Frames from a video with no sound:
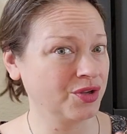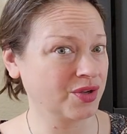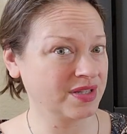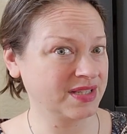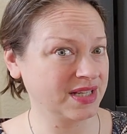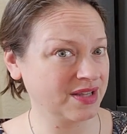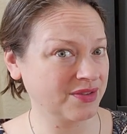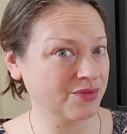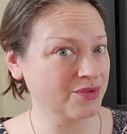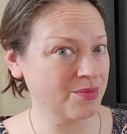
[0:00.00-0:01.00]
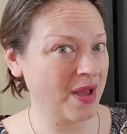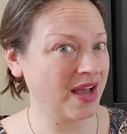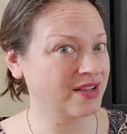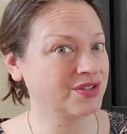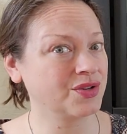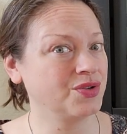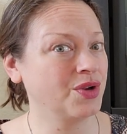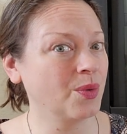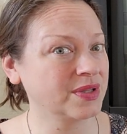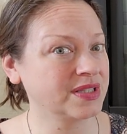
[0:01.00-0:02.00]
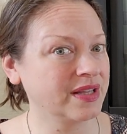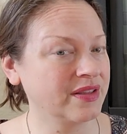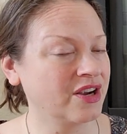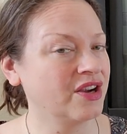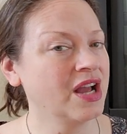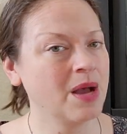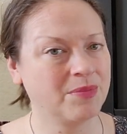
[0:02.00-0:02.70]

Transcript: You could see through the bag so you know what's in there.